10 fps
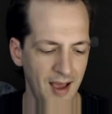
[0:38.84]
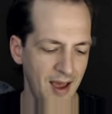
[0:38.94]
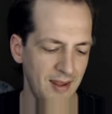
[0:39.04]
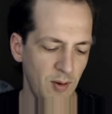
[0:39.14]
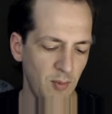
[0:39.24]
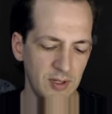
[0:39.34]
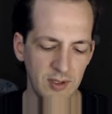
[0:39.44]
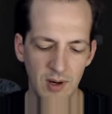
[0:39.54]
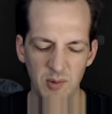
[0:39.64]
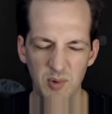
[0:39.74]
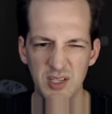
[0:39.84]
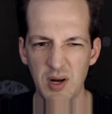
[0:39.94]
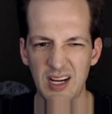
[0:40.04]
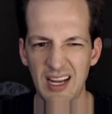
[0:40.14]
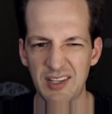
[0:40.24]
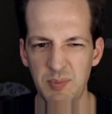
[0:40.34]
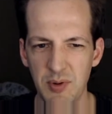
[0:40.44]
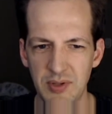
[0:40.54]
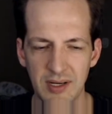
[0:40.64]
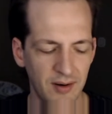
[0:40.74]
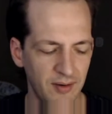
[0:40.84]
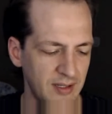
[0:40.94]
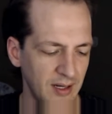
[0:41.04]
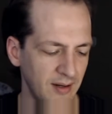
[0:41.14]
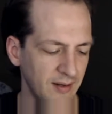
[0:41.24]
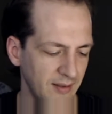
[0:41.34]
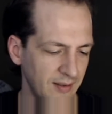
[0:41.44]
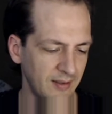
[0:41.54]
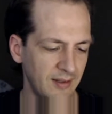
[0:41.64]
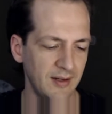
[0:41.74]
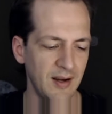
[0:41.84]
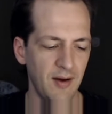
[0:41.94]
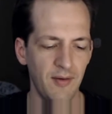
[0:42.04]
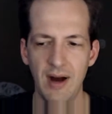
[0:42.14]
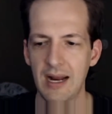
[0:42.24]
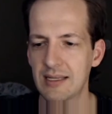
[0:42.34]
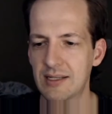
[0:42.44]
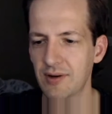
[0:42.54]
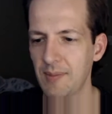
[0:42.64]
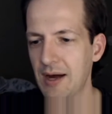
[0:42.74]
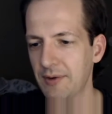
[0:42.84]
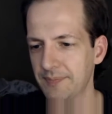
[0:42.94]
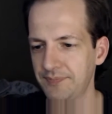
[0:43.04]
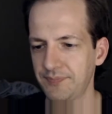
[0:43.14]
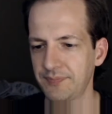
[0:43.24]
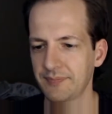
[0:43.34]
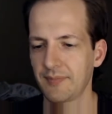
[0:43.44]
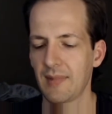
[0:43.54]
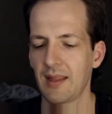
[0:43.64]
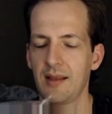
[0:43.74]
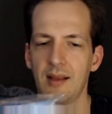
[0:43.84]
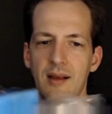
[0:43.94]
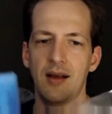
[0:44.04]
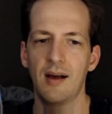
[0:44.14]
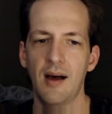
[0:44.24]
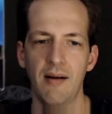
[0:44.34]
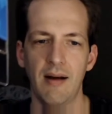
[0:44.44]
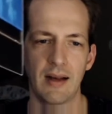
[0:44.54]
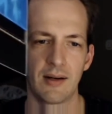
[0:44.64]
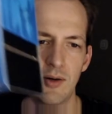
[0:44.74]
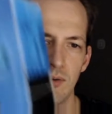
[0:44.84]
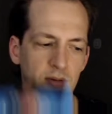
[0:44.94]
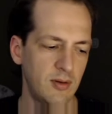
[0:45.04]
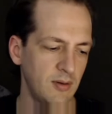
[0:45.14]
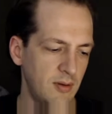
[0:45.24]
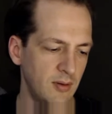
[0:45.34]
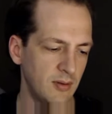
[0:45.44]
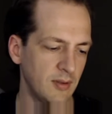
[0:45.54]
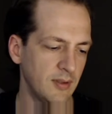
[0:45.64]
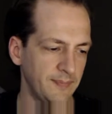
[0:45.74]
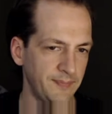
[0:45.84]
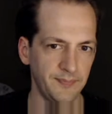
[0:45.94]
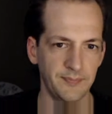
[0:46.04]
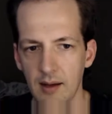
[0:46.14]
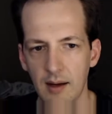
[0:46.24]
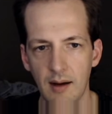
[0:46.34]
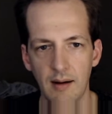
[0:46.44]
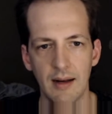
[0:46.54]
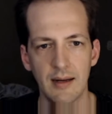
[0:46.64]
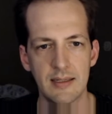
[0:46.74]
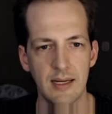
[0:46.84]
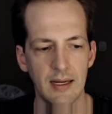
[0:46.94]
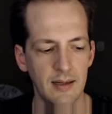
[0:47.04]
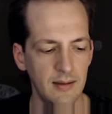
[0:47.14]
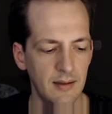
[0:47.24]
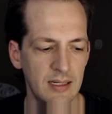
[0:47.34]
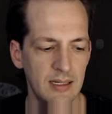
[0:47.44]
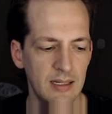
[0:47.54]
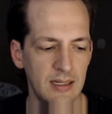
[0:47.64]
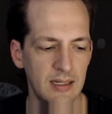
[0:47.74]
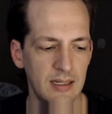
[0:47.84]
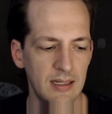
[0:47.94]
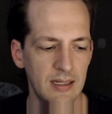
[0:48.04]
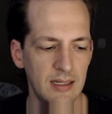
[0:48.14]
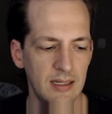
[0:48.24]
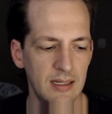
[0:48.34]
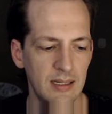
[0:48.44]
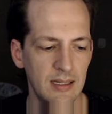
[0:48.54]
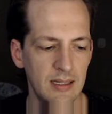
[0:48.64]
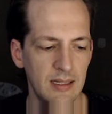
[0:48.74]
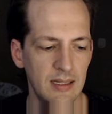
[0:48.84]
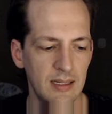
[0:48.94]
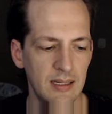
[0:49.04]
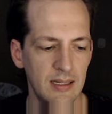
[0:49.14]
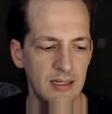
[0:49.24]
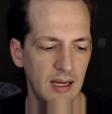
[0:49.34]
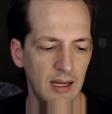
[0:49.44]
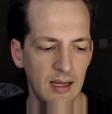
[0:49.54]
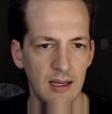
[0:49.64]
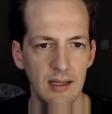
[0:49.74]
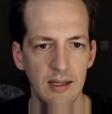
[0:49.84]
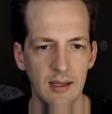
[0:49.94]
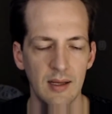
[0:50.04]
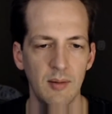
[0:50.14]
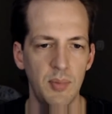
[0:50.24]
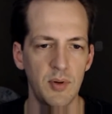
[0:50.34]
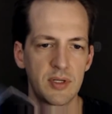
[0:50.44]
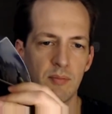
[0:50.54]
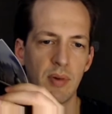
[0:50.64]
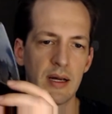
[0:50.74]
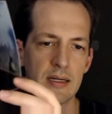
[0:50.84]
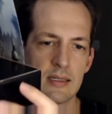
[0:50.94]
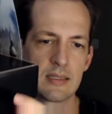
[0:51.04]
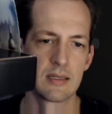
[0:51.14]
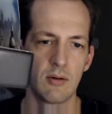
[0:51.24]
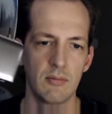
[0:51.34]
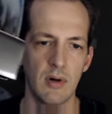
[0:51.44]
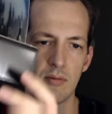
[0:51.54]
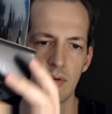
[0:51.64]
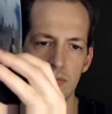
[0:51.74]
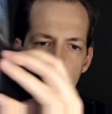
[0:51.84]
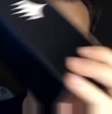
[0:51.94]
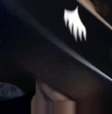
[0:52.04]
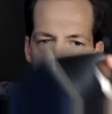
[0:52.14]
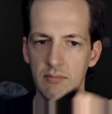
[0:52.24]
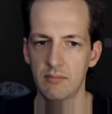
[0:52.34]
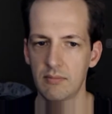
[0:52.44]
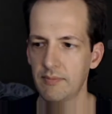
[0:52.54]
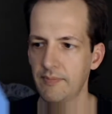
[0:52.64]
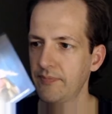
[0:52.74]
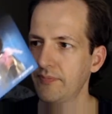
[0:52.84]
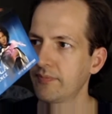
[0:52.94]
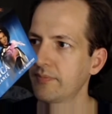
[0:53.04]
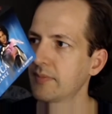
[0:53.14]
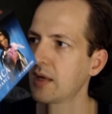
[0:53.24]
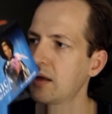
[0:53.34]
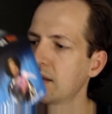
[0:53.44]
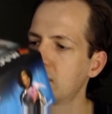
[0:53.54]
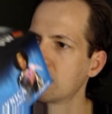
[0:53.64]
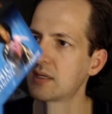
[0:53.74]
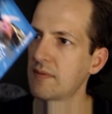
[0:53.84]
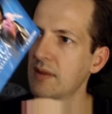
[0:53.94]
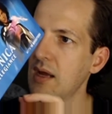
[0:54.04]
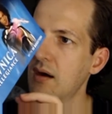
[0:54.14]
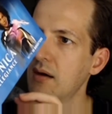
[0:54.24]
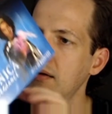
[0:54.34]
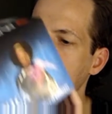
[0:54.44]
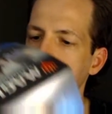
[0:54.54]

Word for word: and then we'll do a we'll do a collector's booster to, uh, ride the stream out. All ah, right, cool, cool, cool. All ah, right, let's take a look inside here. I always like to open these uh, booster bundles. Oh, whoa, whoa, whoa, whoa! All the cool stuff in the art.